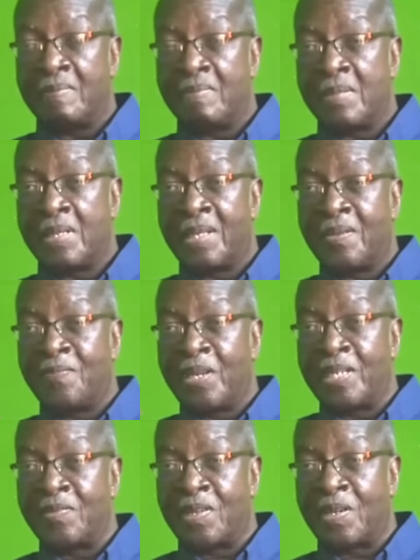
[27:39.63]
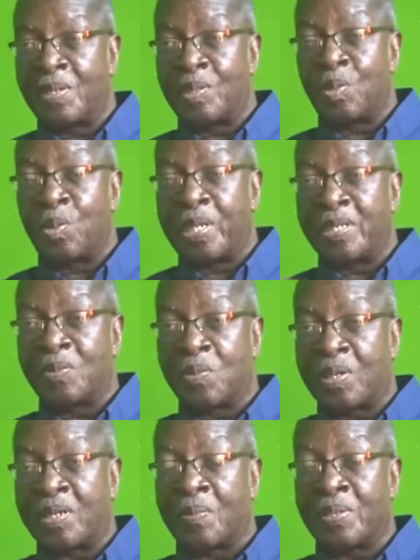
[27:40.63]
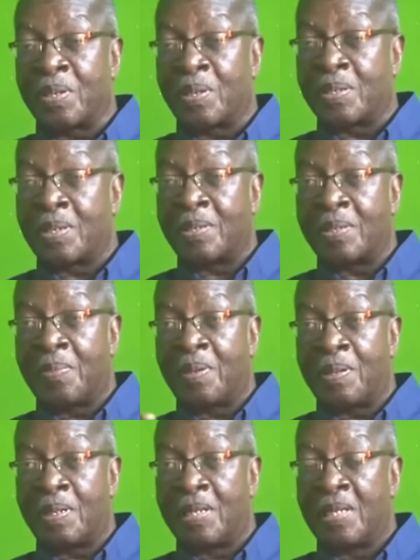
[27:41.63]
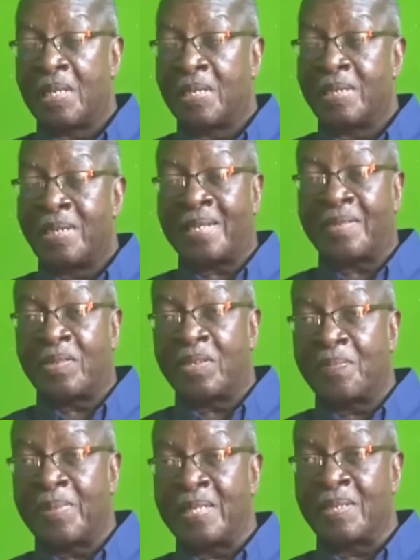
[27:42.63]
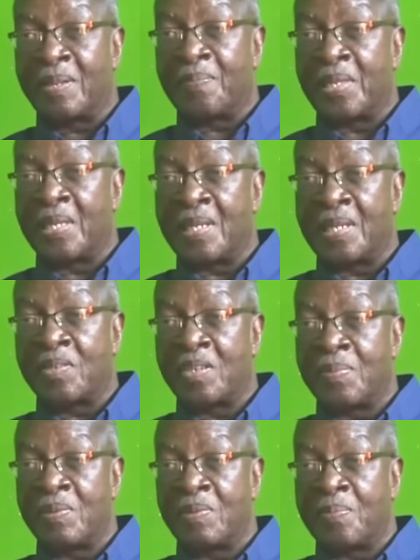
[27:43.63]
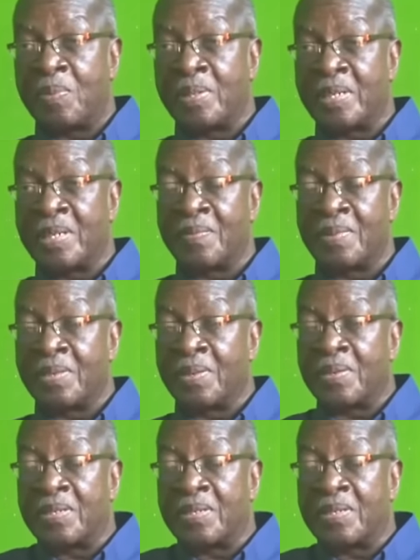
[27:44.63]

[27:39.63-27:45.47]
in Venezuela was doing its work and was on the ball, that should have been something that should have been reported here in Georgia.